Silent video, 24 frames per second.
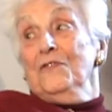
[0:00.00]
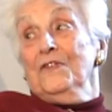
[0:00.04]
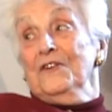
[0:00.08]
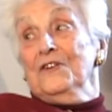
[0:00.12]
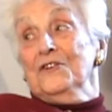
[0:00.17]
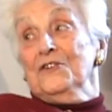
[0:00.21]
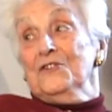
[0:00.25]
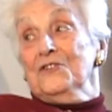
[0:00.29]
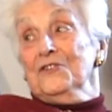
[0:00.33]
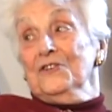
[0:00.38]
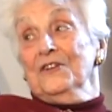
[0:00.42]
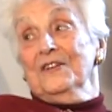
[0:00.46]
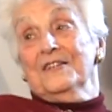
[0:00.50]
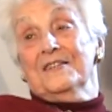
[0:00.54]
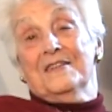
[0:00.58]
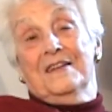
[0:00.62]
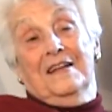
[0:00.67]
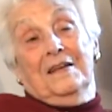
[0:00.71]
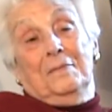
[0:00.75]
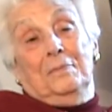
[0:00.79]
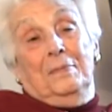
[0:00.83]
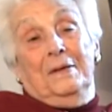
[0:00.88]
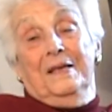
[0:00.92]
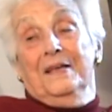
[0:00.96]
profession. It's
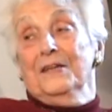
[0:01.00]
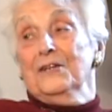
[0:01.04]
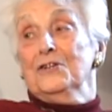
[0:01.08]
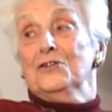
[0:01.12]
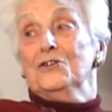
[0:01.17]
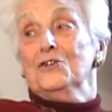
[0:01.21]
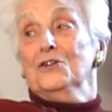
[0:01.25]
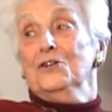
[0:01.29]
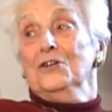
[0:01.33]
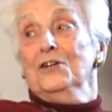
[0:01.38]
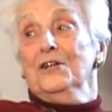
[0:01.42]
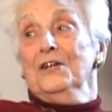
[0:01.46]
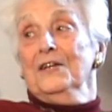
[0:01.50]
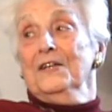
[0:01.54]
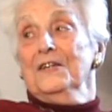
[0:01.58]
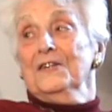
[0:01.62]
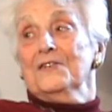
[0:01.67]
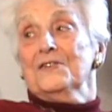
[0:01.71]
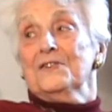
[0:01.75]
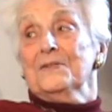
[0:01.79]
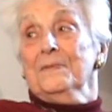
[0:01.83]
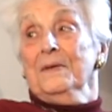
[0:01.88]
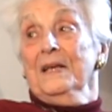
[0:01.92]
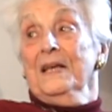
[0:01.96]
like being a
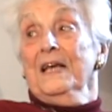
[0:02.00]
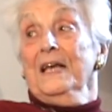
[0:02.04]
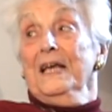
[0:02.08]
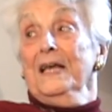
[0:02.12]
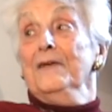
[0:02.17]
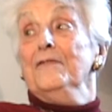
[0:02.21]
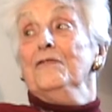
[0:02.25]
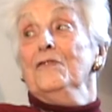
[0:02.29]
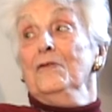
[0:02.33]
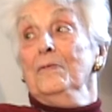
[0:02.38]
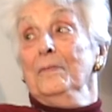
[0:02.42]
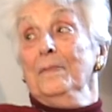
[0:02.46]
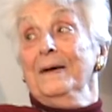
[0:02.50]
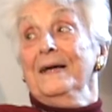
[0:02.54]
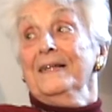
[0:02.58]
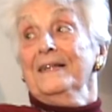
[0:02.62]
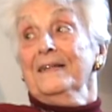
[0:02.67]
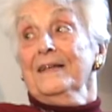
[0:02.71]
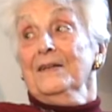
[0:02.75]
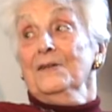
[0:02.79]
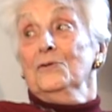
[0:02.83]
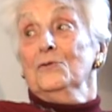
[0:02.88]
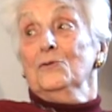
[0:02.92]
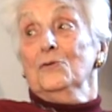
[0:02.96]
journalist. Even
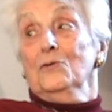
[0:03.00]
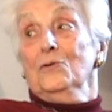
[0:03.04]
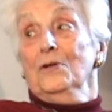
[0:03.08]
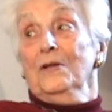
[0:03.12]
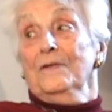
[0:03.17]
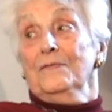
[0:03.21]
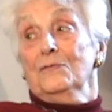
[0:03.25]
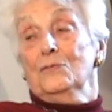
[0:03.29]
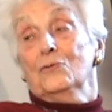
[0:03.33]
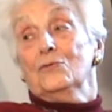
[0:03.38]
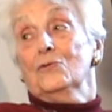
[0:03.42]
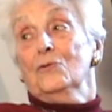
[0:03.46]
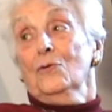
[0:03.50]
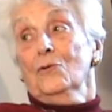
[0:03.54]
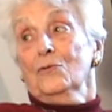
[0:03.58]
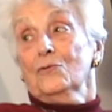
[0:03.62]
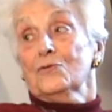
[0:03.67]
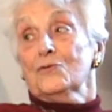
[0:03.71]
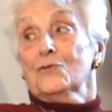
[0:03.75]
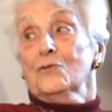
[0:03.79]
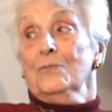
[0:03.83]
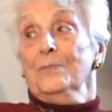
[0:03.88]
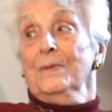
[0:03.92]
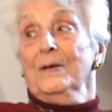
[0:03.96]
better, you don't have to
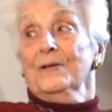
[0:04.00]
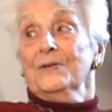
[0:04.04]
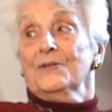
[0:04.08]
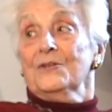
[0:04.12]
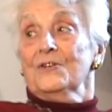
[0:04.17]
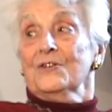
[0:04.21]
talk so much.